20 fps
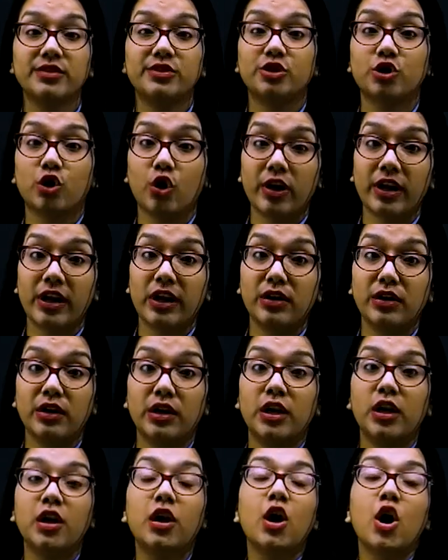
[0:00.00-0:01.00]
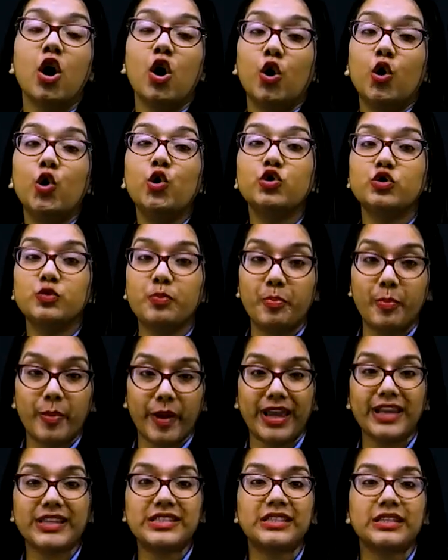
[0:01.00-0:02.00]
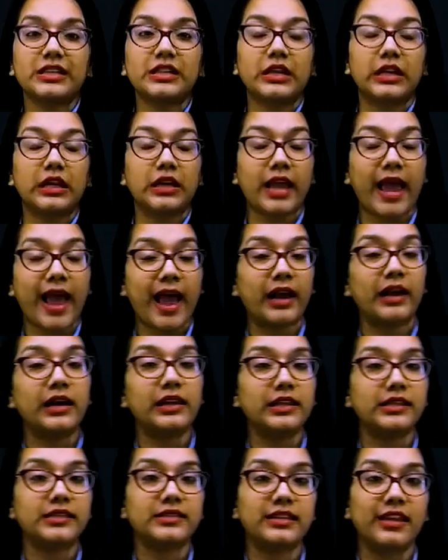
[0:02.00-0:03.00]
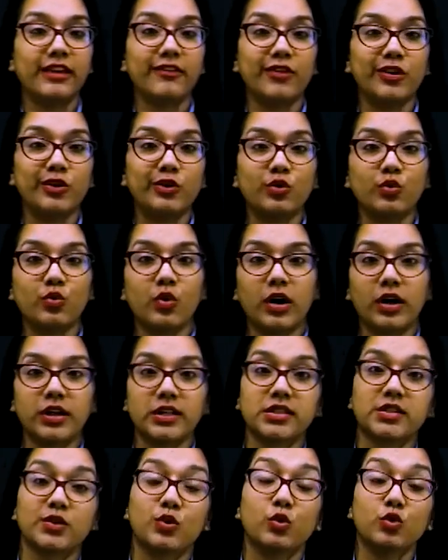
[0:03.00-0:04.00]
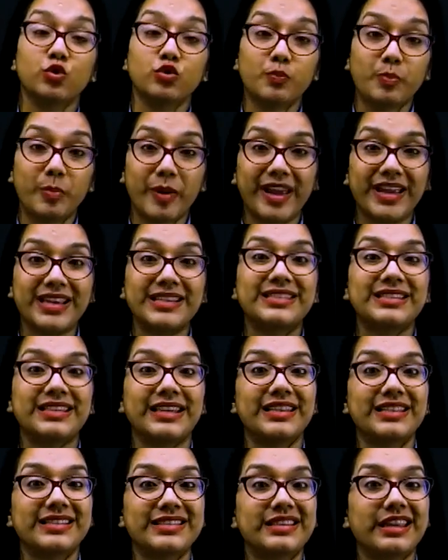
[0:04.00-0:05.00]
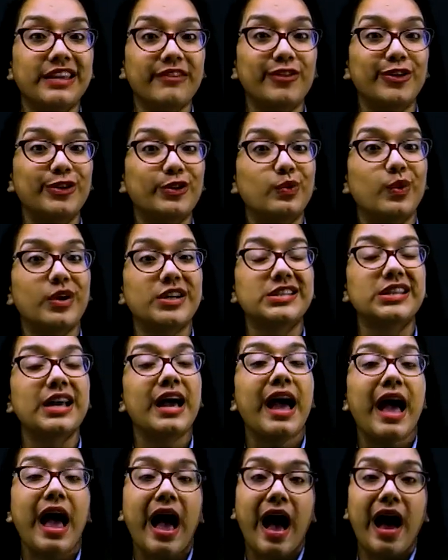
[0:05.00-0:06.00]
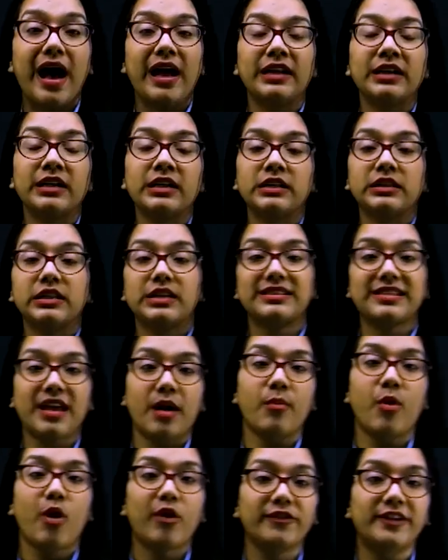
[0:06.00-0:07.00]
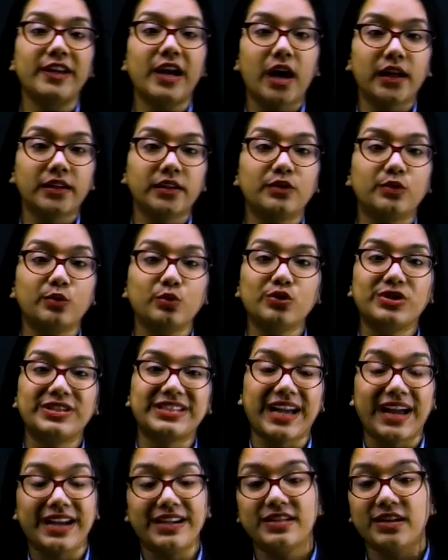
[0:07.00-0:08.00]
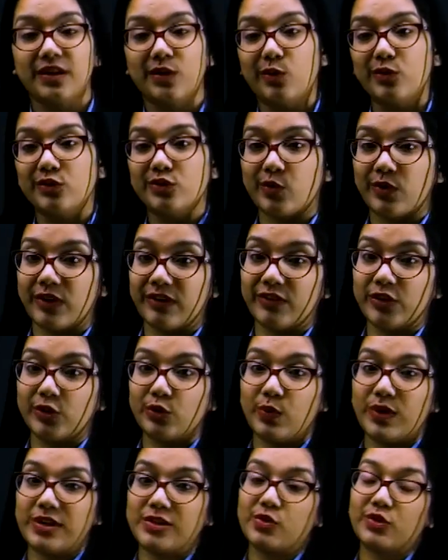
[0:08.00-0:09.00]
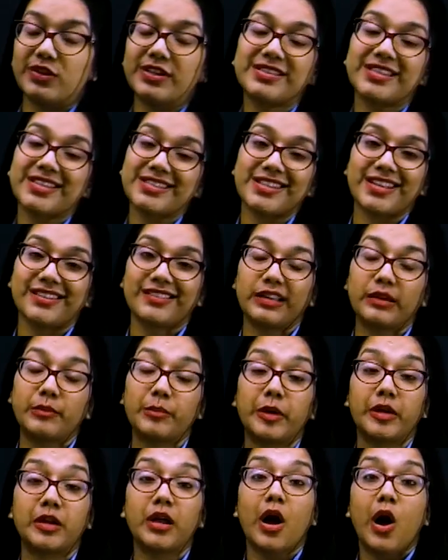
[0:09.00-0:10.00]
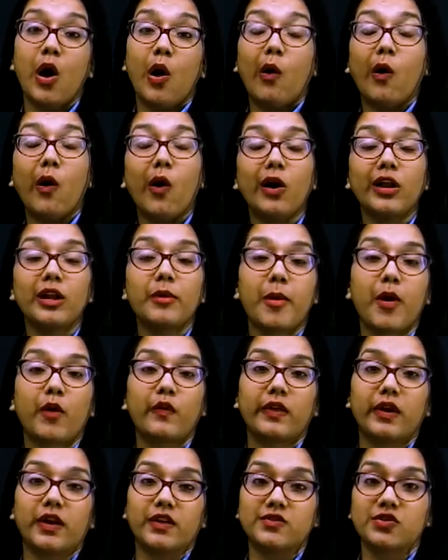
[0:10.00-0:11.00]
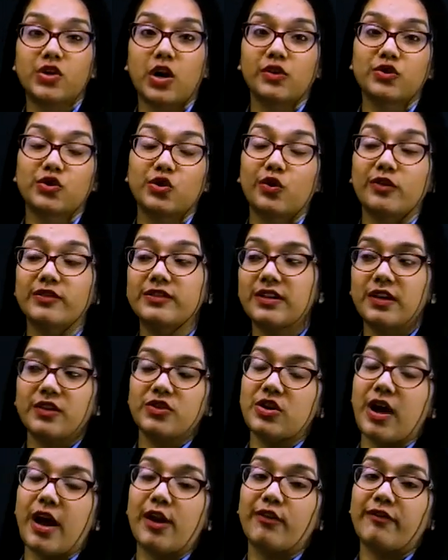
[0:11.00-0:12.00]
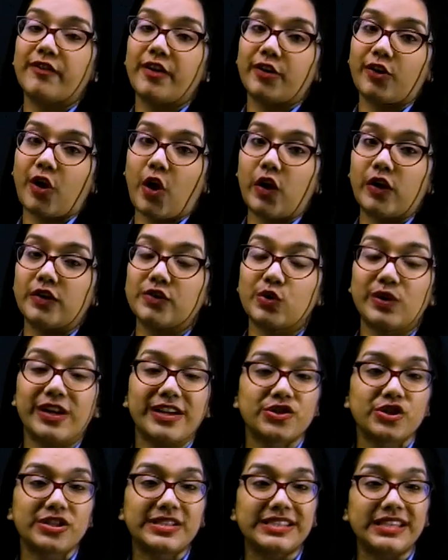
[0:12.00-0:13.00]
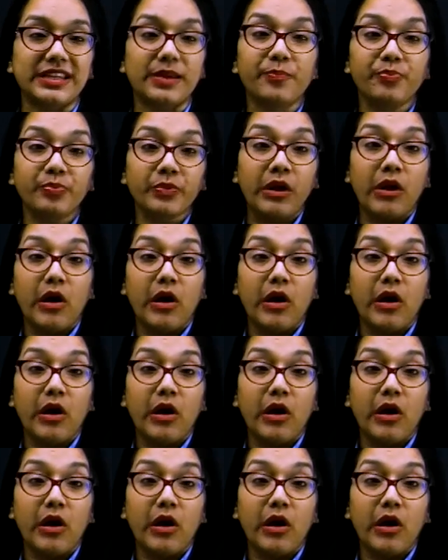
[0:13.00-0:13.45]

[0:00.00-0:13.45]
triangle whose base angle is given to us, whose base is given to us, and the sum of the other two sides are also given to us. So this is nothing but all about the construction of such kind of a triangle. So let's just see